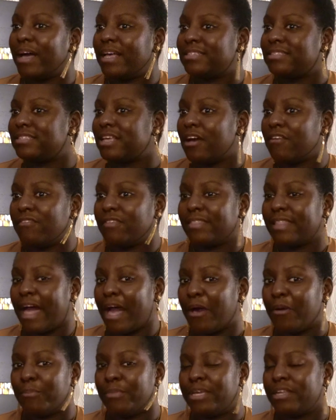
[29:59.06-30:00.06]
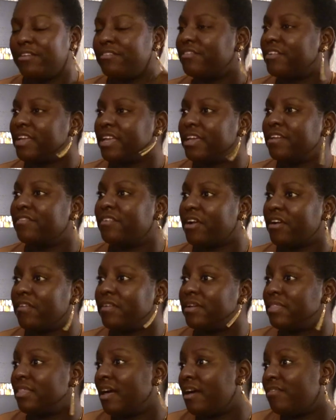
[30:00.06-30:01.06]
myself allowed me to forgive her
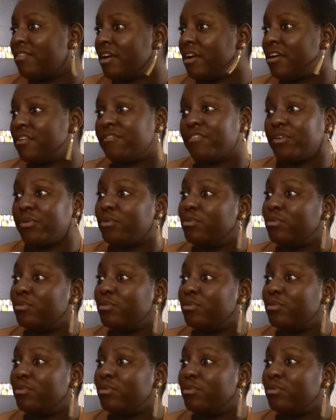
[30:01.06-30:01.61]
and love her for who